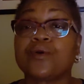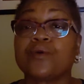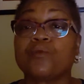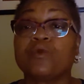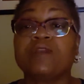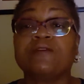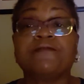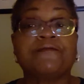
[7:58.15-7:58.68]

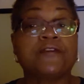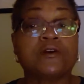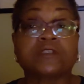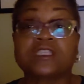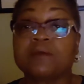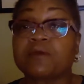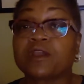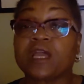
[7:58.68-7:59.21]
we feel
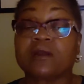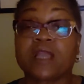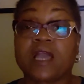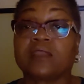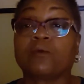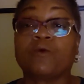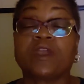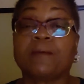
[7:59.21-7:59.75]
some
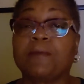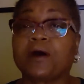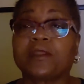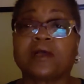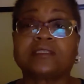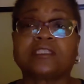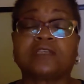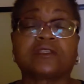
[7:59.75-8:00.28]
kind of way about
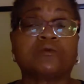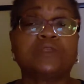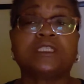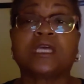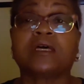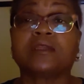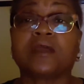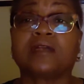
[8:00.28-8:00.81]
ourselves, and we
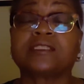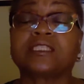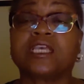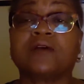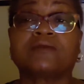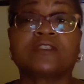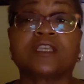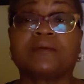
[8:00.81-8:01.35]
telling
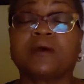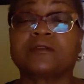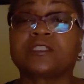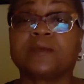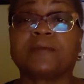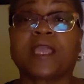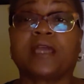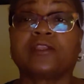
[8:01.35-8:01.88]
ourselves
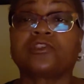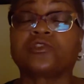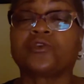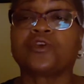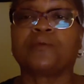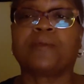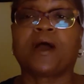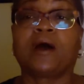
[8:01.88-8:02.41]
some kind of
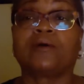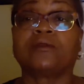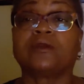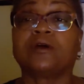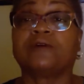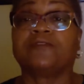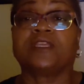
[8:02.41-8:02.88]
story of